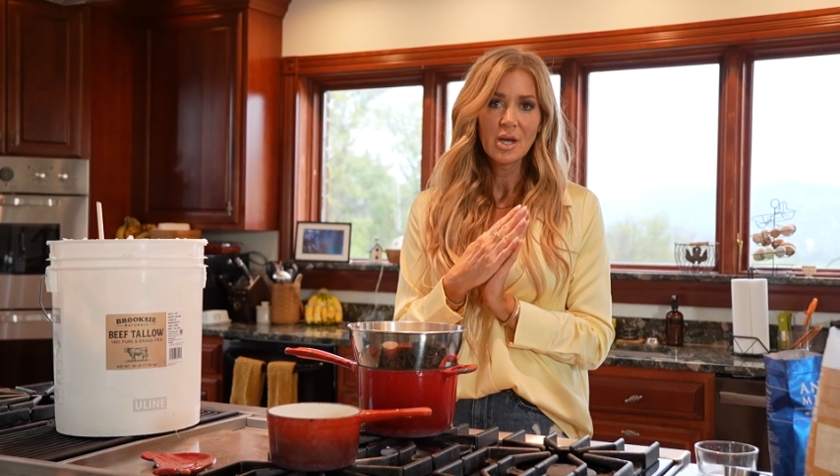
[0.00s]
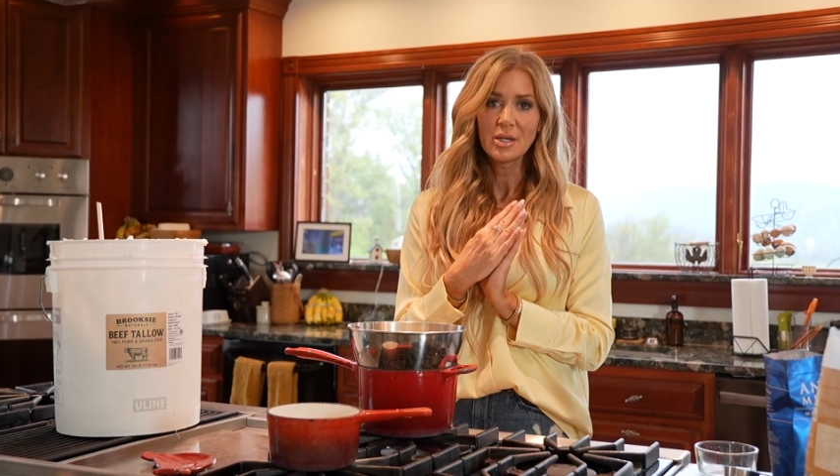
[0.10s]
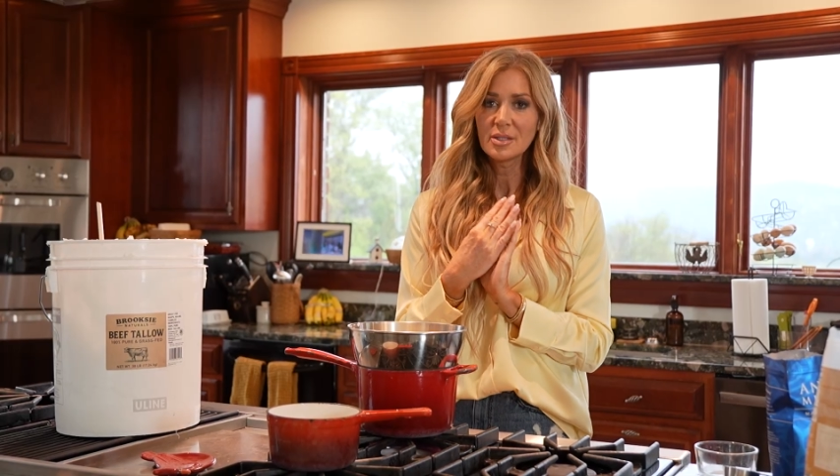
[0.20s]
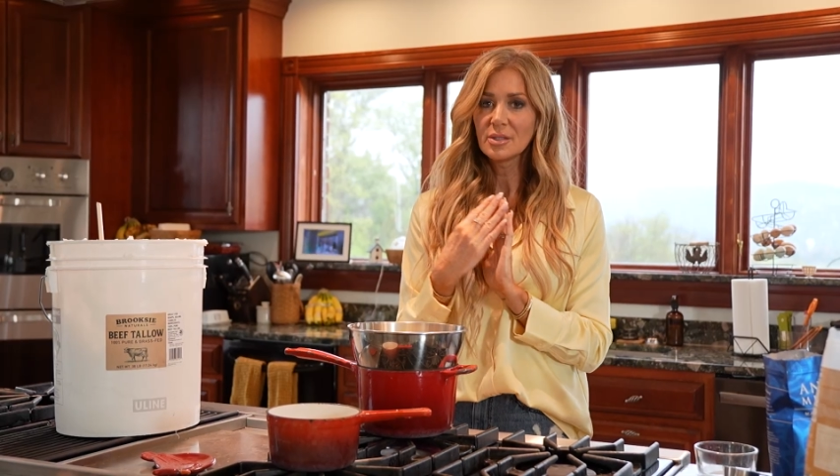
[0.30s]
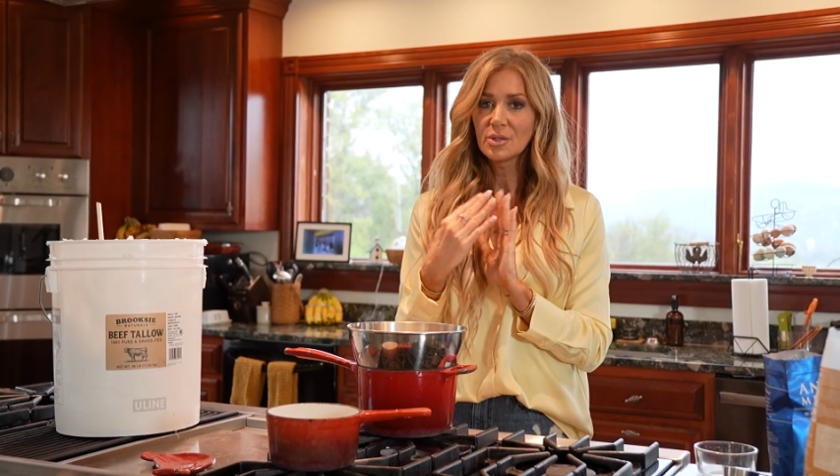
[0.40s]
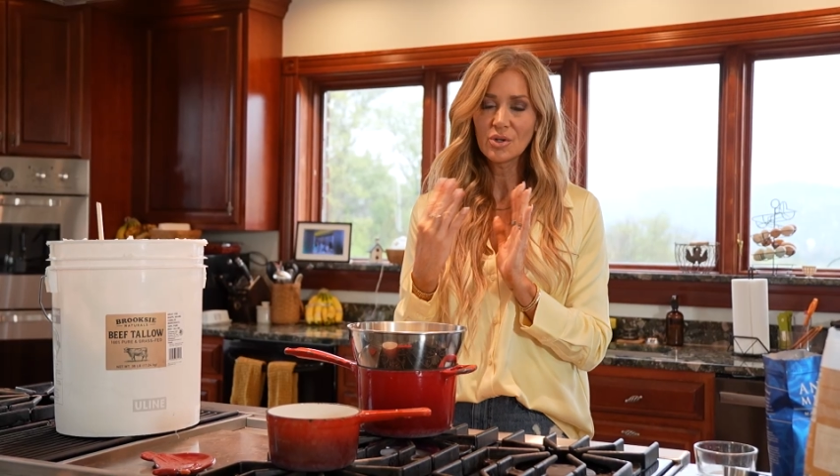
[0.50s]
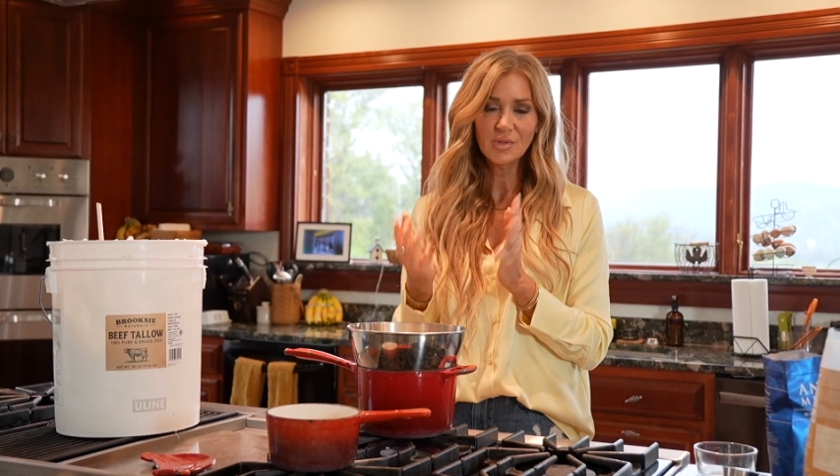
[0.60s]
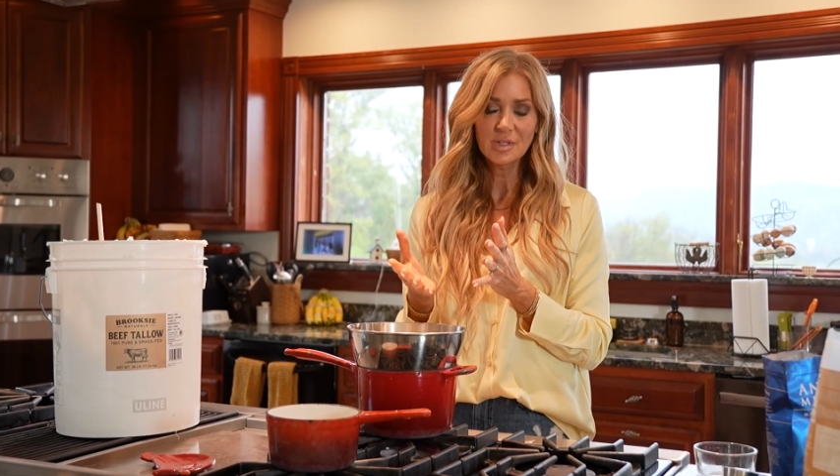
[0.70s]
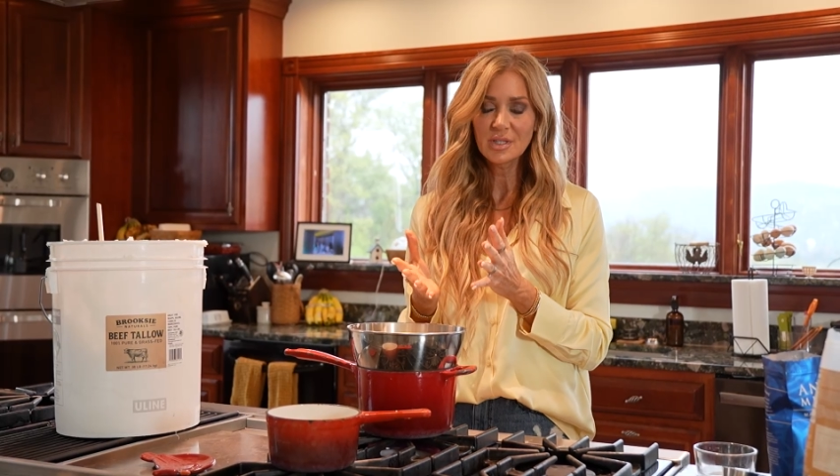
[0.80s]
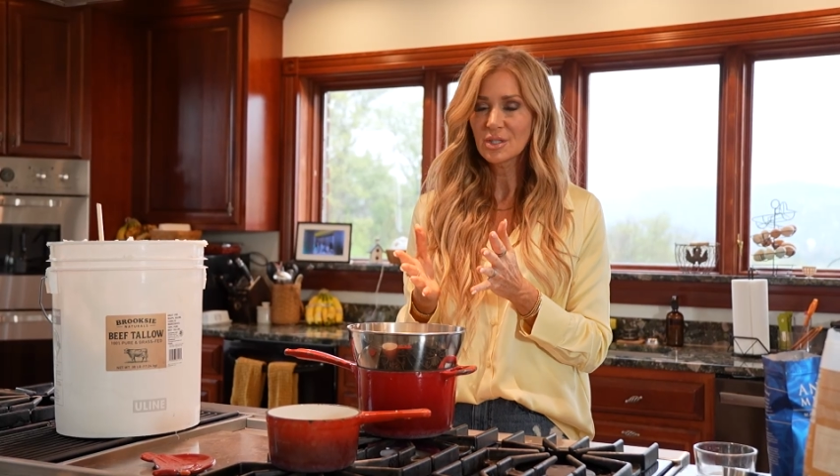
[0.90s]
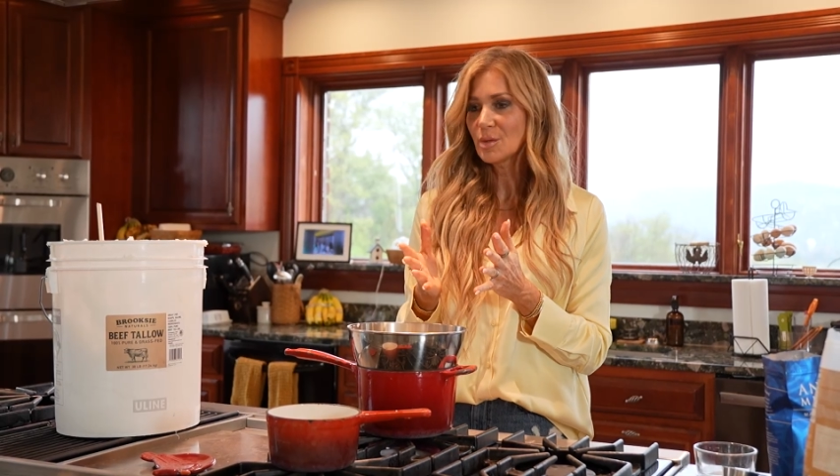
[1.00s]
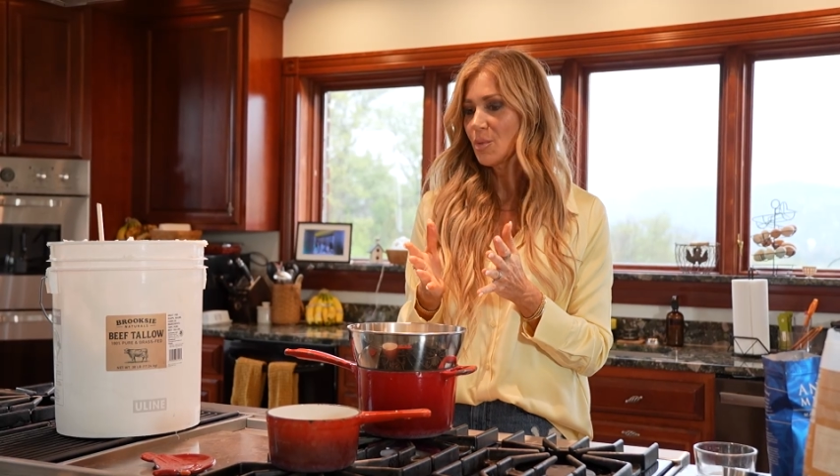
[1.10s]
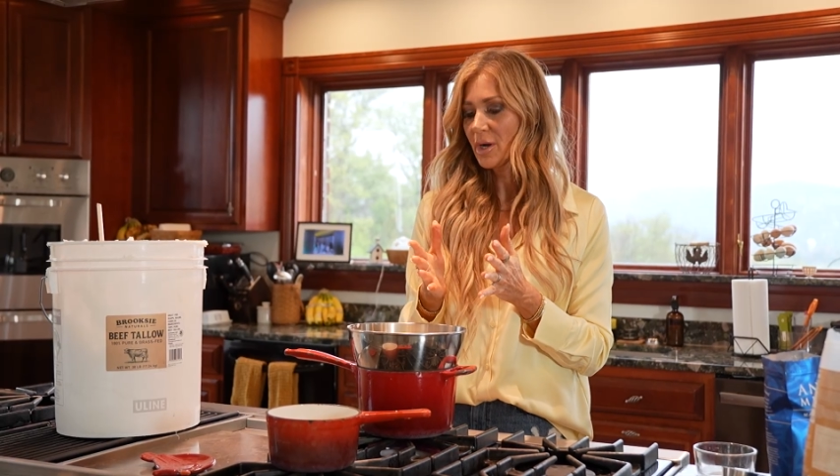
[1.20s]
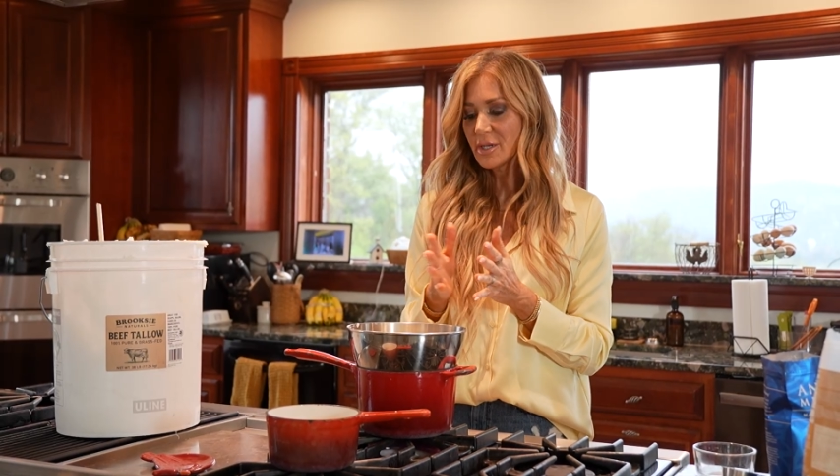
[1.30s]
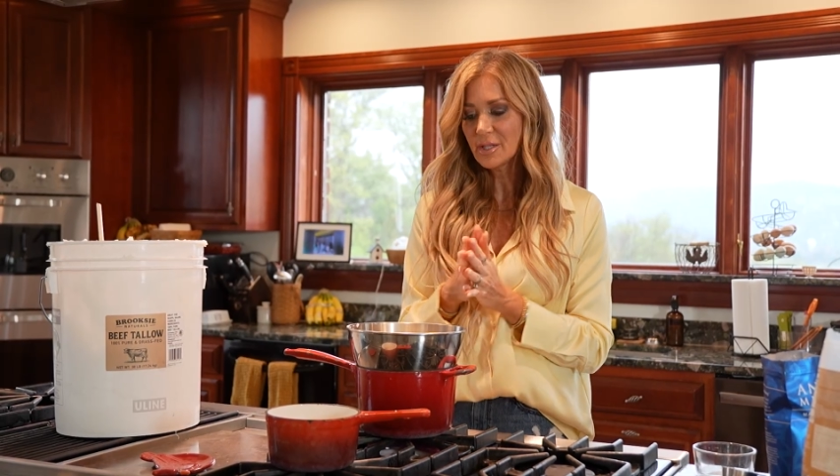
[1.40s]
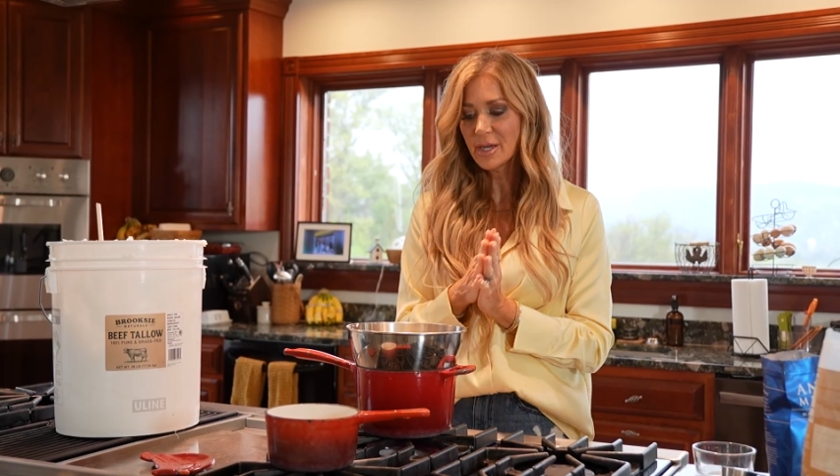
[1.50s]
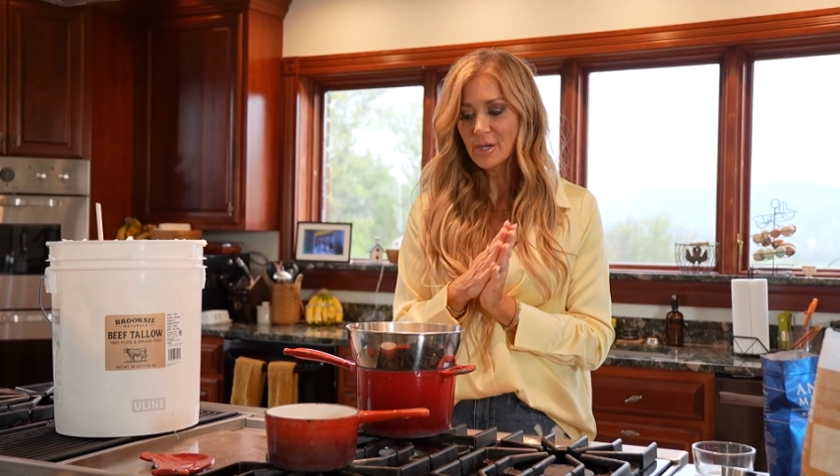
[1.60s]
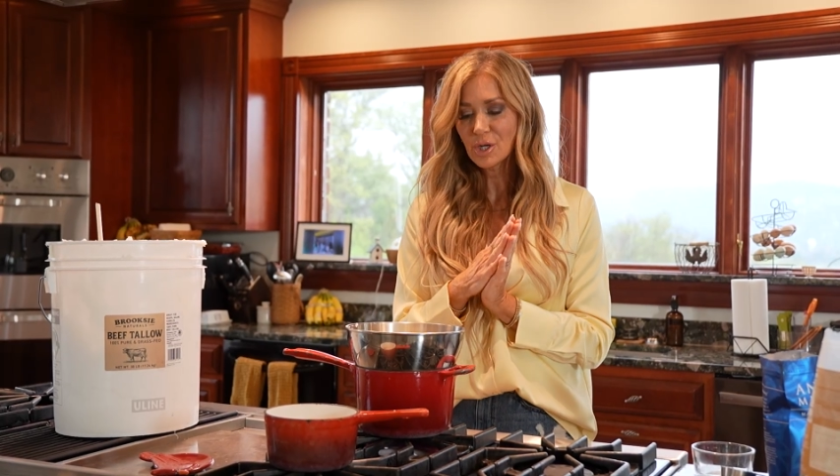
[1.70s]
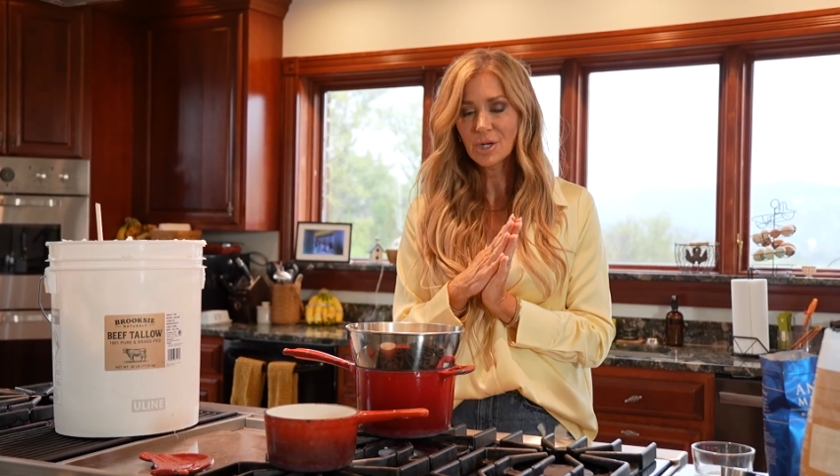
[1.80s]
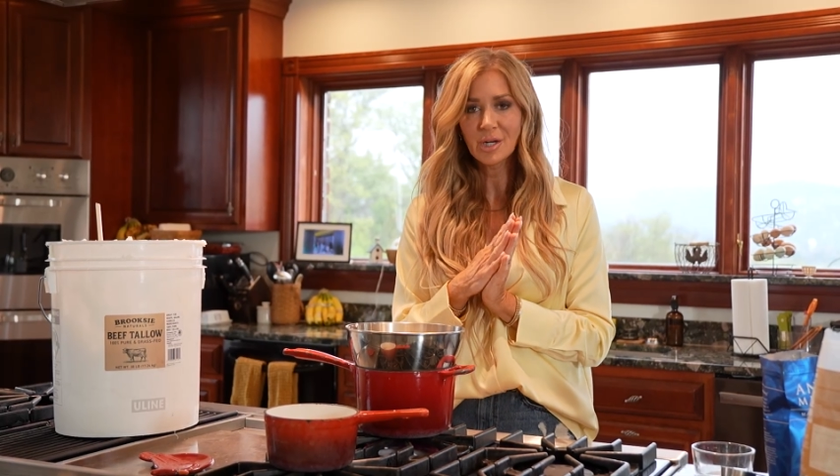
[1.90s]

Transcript: a nervous system regulator,